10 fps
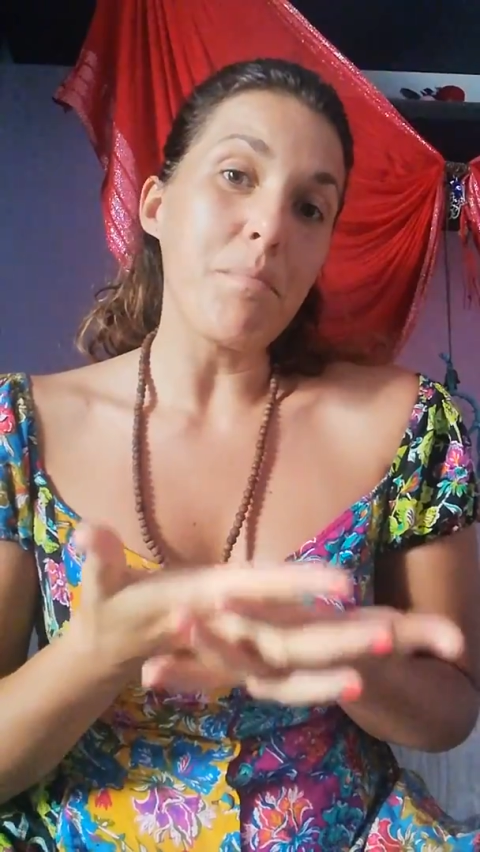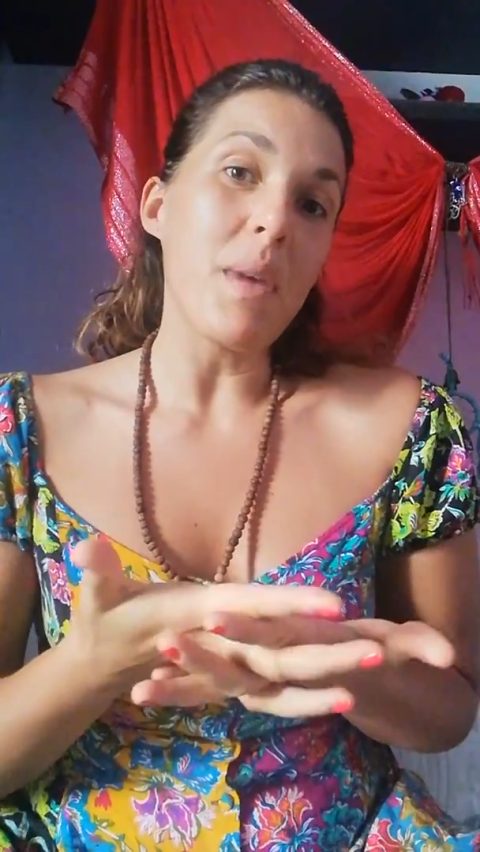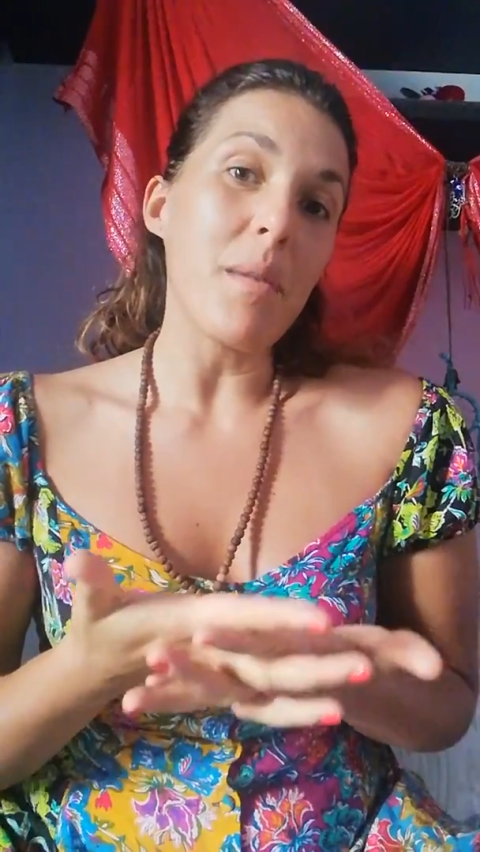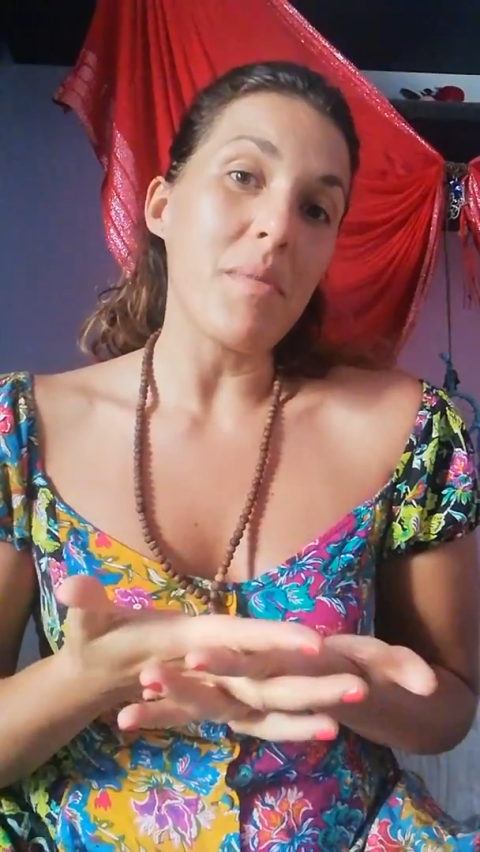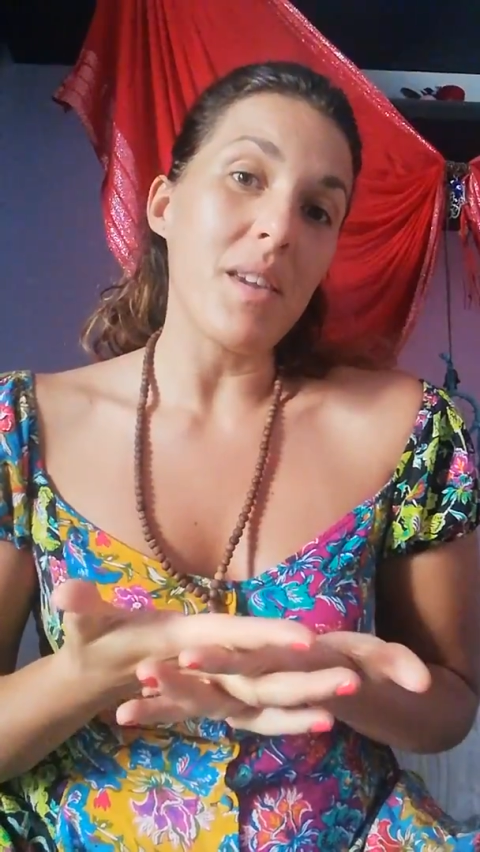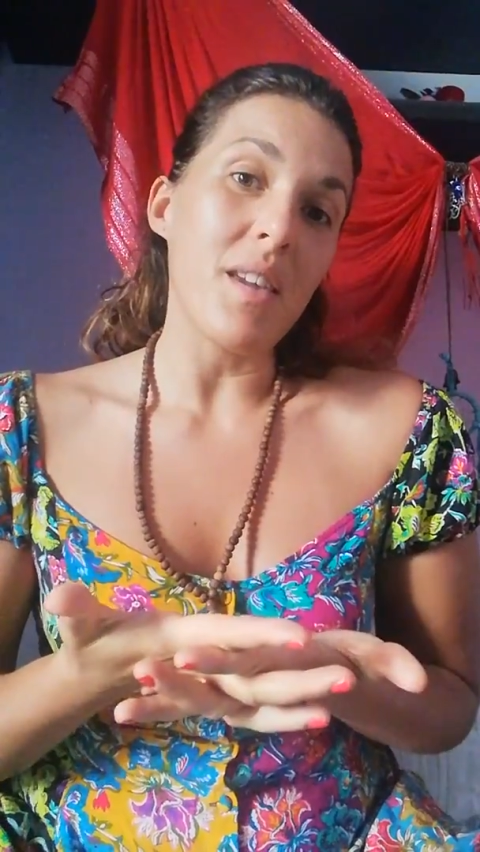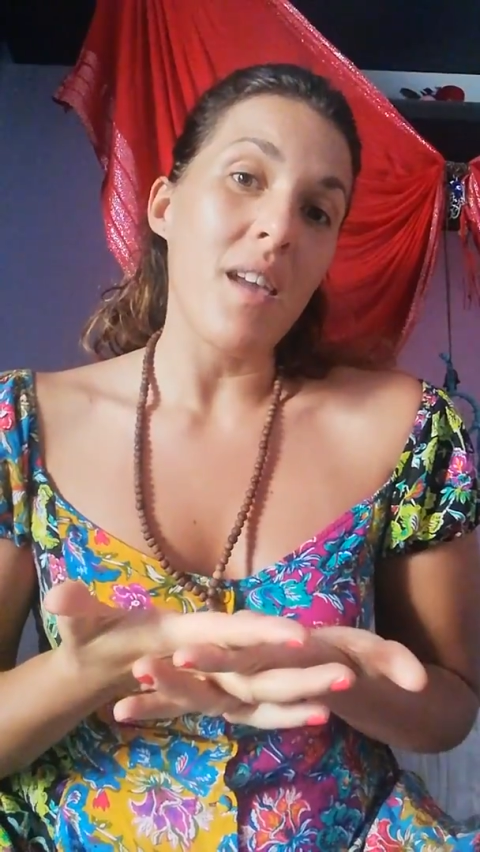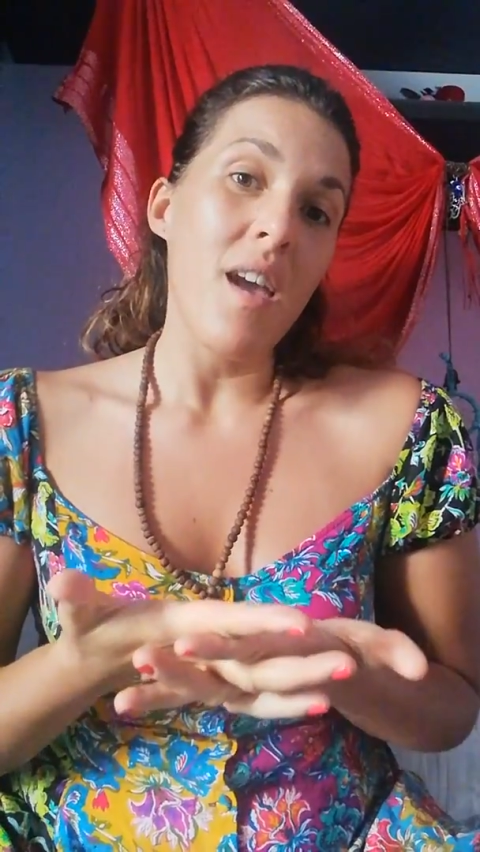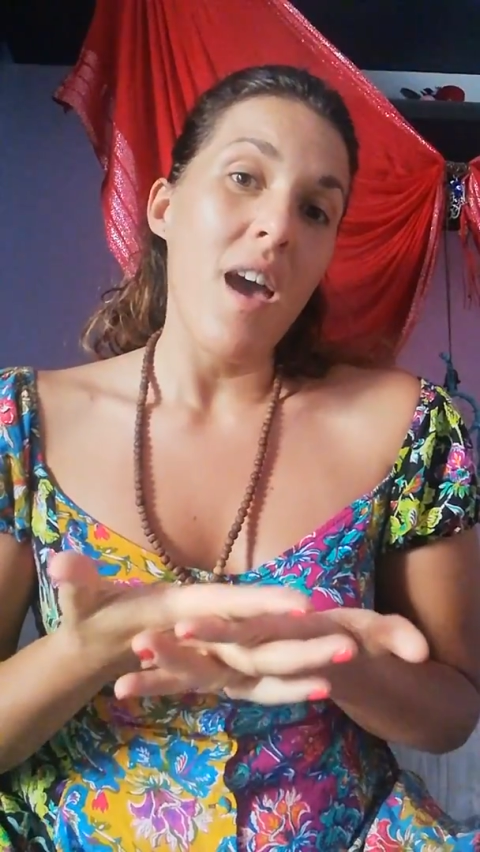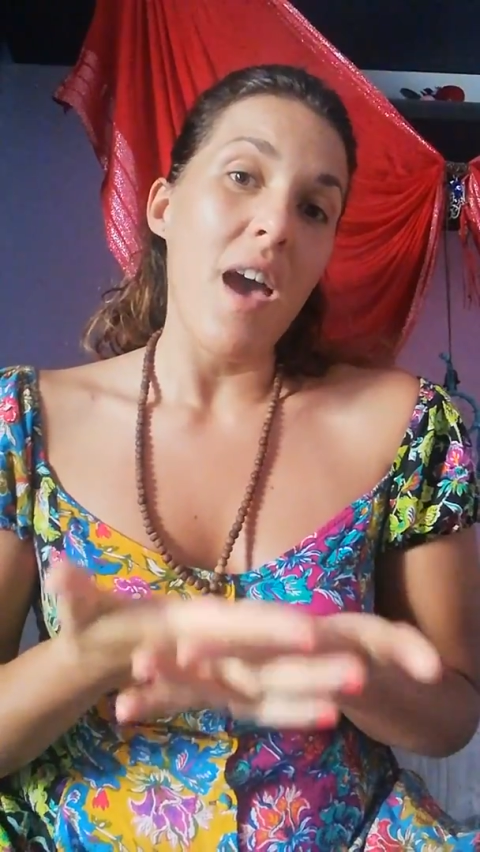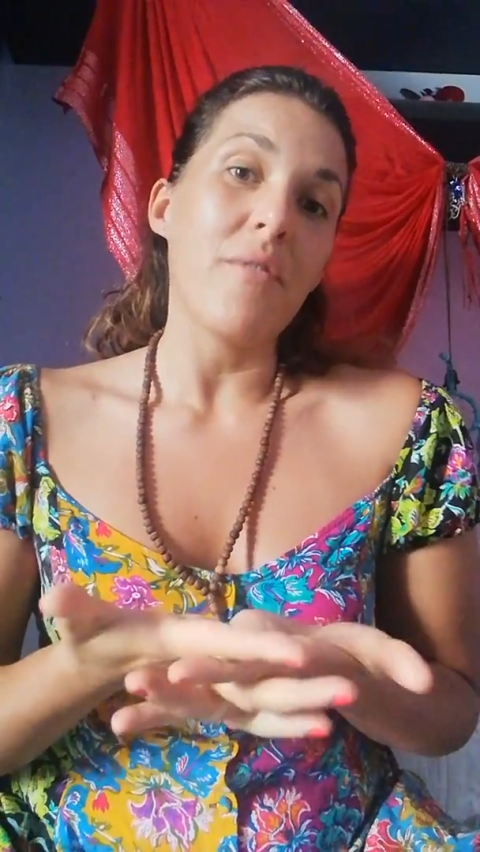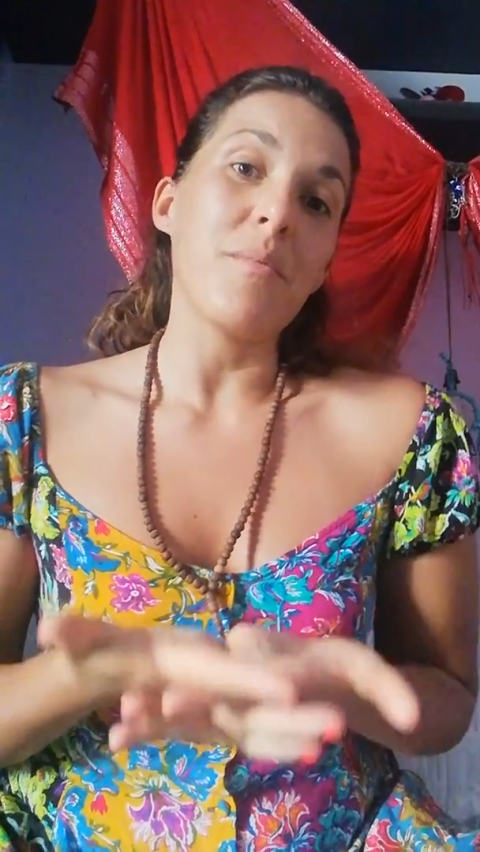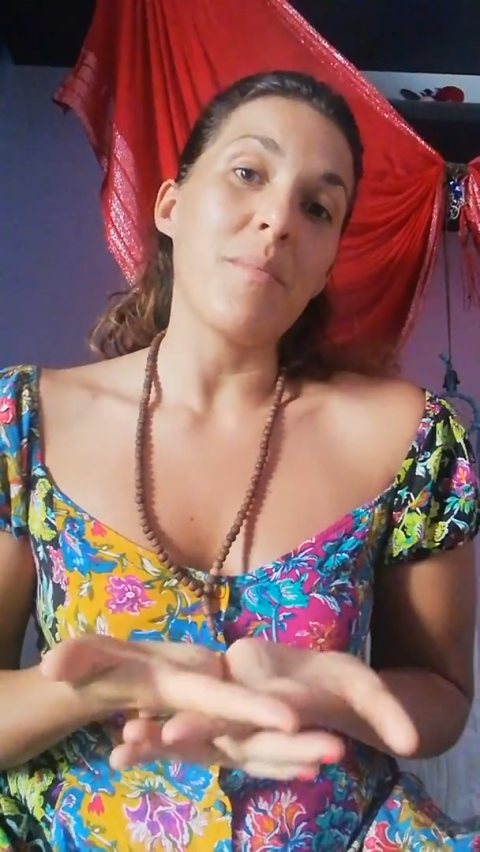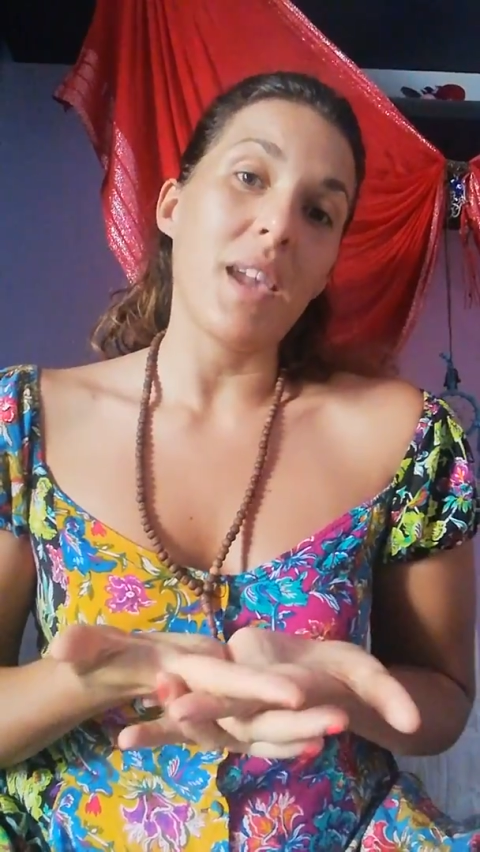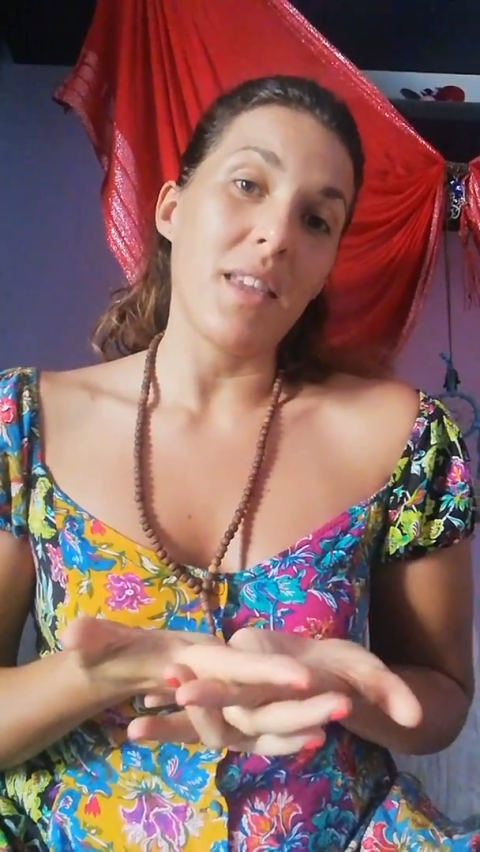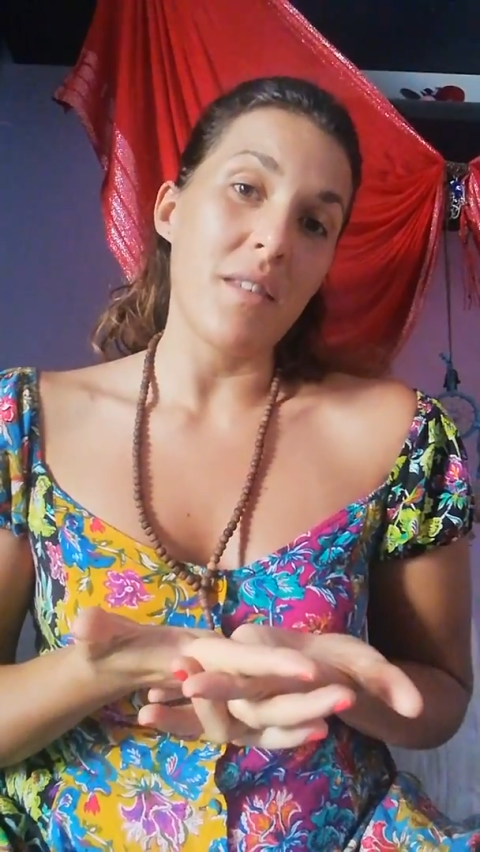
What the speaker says: maybe haven't made